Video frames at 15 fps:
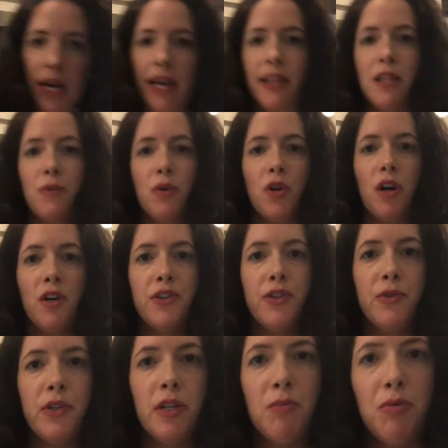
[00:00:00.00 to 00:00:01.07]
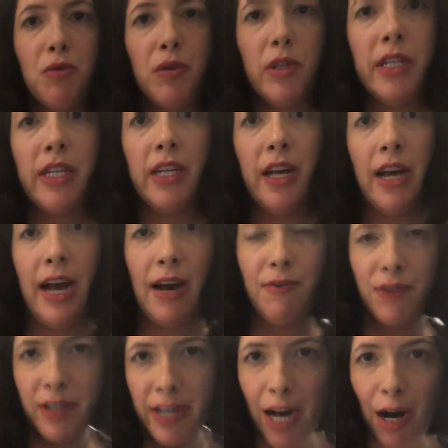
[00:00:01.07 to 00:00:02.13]
and then we're also gonna pour in a
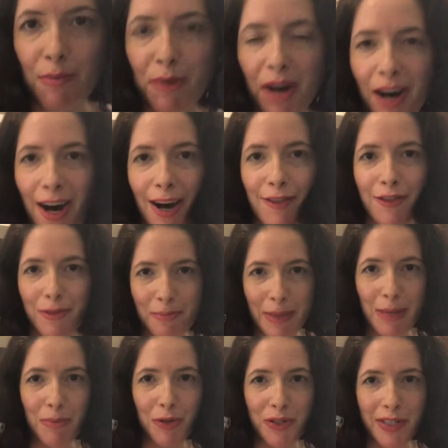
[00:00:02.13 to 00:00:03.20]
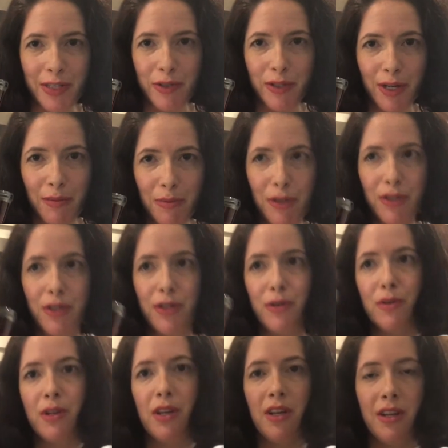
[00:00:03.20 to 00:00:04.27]
1/2 cup of maple syrup too.
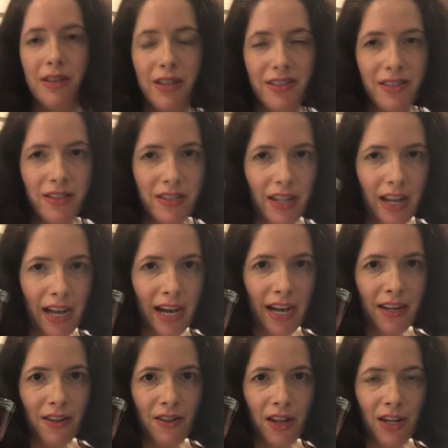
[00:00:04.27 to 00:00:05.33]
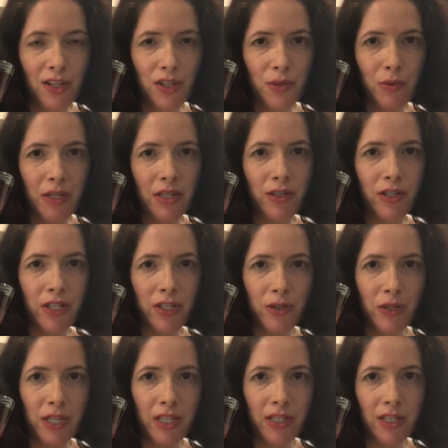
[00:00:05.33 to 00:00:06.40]
This is gonna add a lot of sweetness to
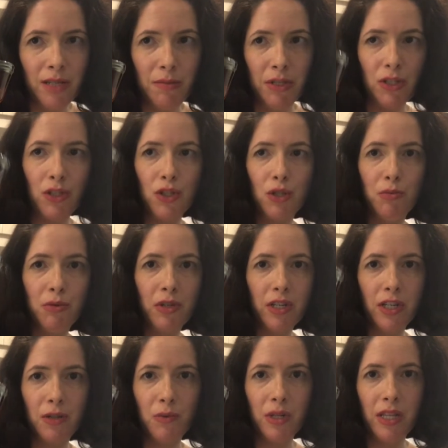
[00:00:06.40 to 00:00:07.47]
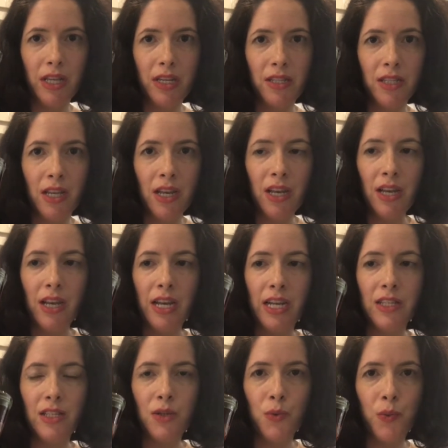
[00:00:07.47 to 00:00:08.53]
it. It's gonna be super good with this.
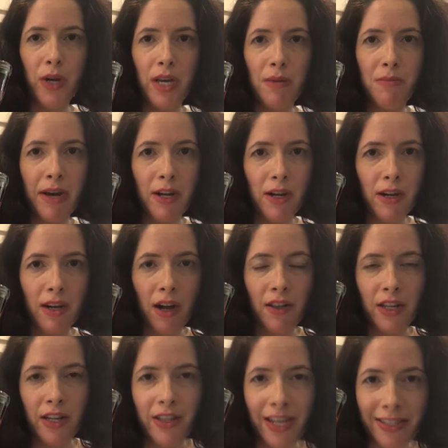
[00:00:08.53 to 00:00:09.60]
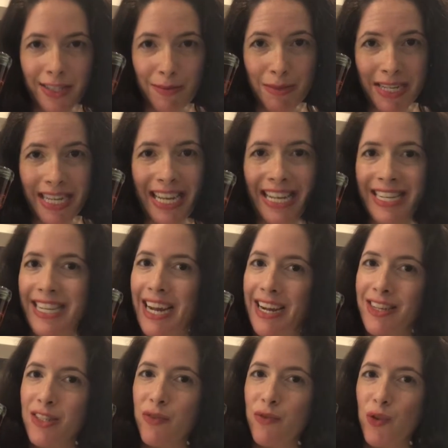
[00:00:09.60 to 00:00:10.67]
It's way better on the glycemic
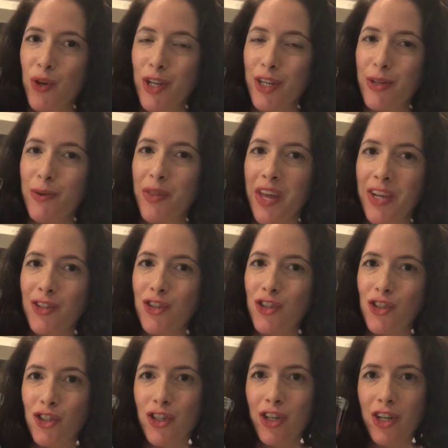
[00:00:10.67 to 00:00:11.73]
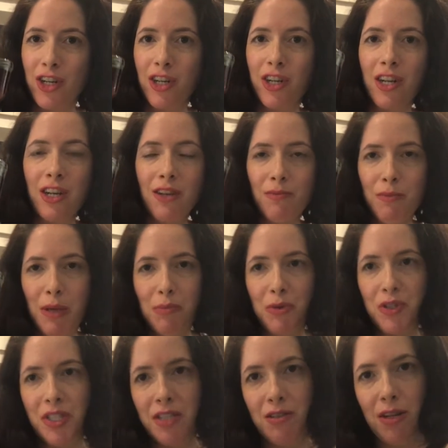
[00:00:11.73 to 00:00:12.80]
index for you than sugar, maple
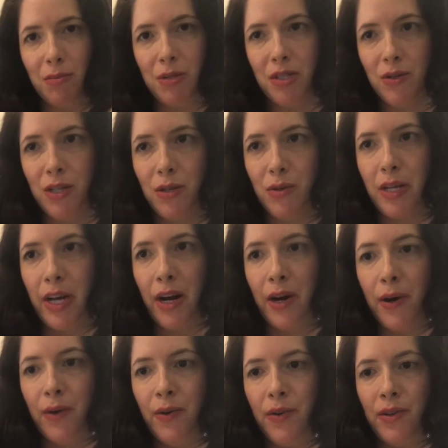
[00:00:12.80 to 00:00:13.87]
syrup. So here we go.